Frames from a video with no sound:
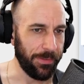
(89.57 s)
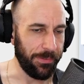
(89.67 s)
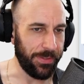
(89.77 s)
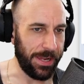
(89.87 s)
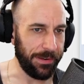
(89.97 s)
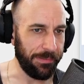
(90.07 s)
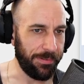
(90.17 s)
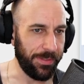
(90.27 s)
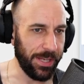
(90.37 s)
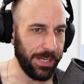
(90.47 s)
that
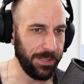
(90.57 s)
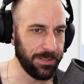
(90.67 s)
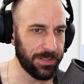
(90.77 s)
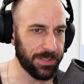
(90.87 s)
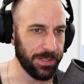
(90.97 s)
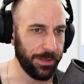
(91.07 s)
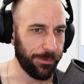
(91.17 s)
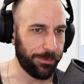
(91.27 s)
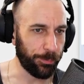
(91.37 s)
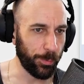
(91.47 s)
these
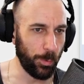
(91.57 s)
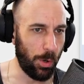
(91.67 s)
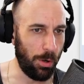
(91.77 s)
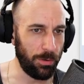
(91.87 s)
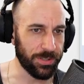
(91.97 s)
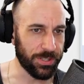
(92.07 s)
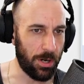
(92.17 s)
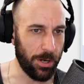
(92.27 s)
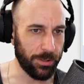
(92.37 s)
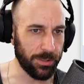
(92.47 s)
through-hole
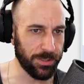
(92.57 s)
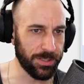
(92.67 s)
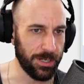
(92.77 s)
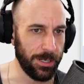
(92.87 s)
solders